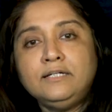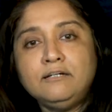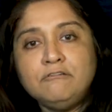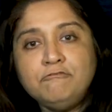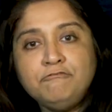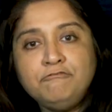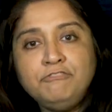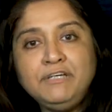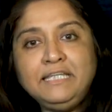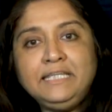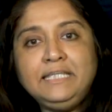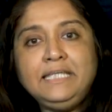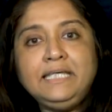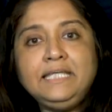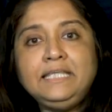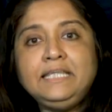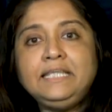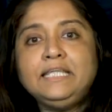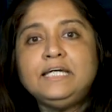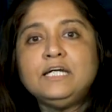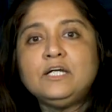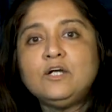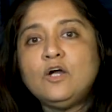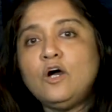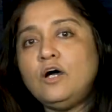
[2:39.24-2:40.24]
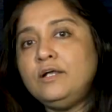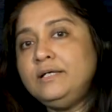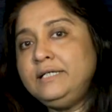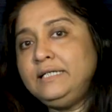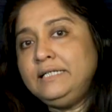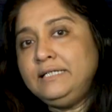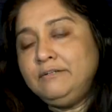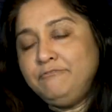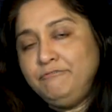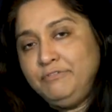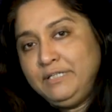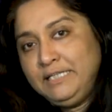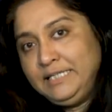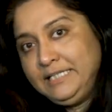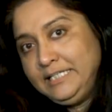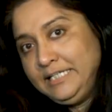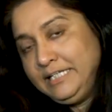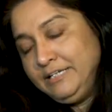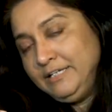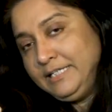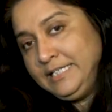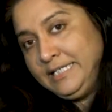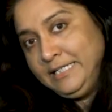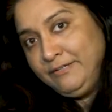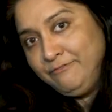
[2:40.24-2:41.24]
within
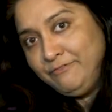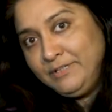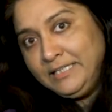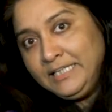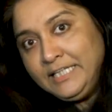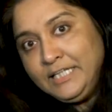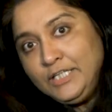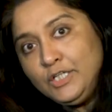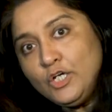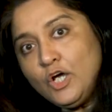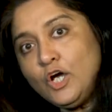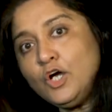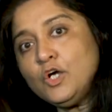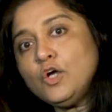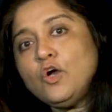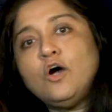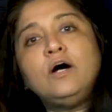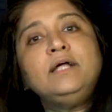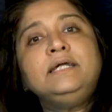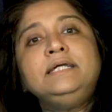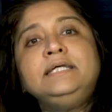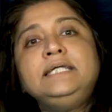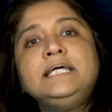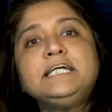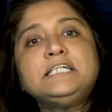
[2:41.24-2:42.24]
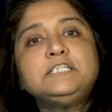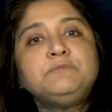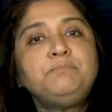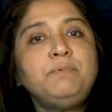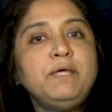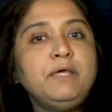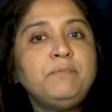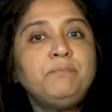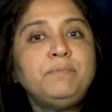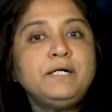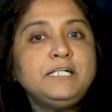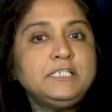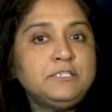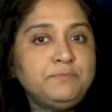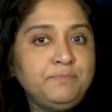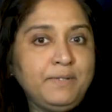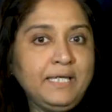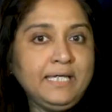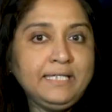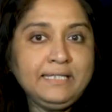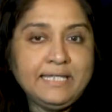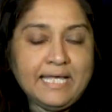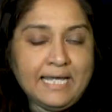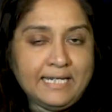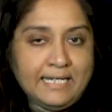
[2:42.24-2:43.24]
your context, people
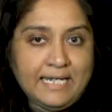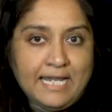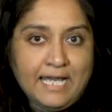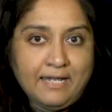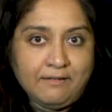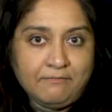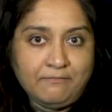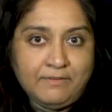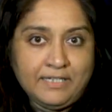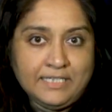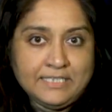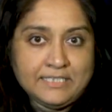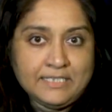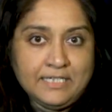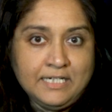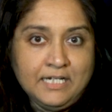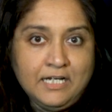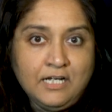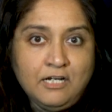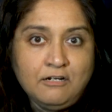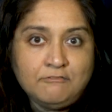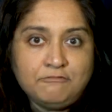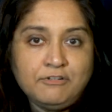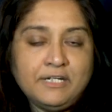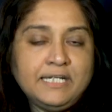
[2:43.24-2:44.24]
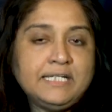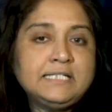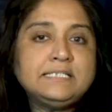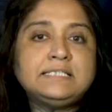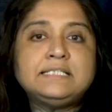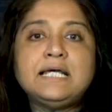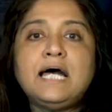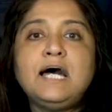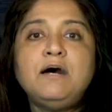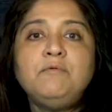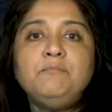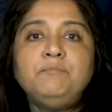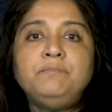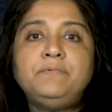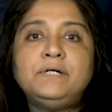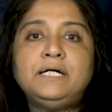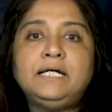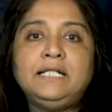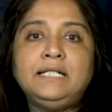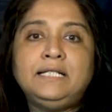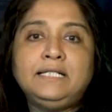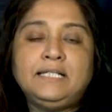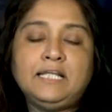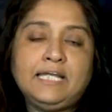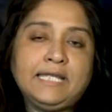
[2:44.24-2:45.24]
speak that language. For
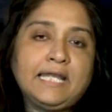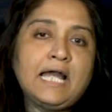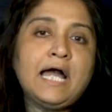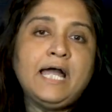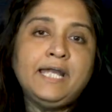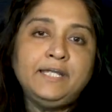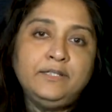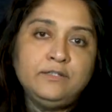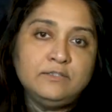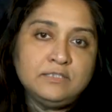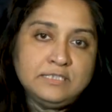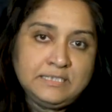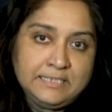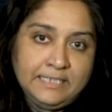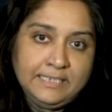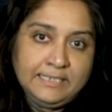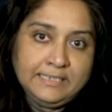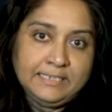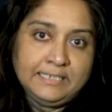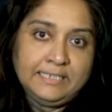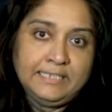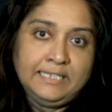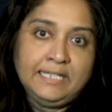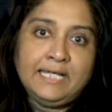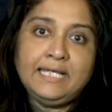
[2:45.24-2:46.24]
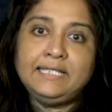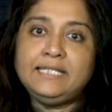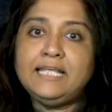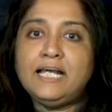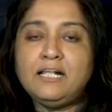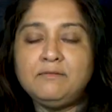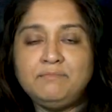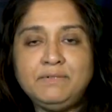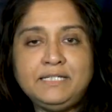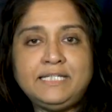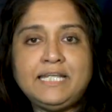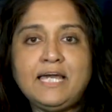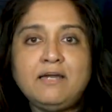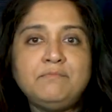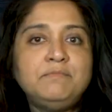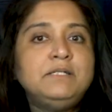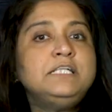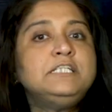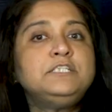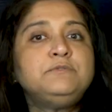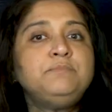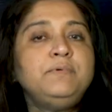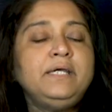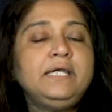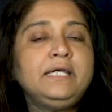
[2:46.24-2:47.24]
example, like I know Sinhala, there will be
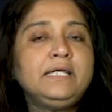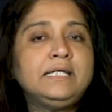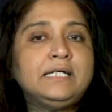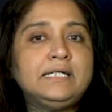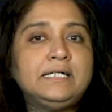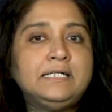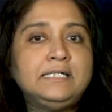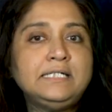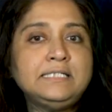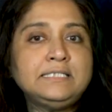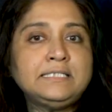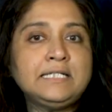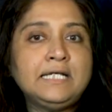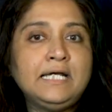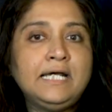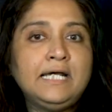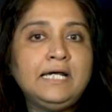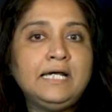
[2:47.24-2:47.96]
Tamil speakers.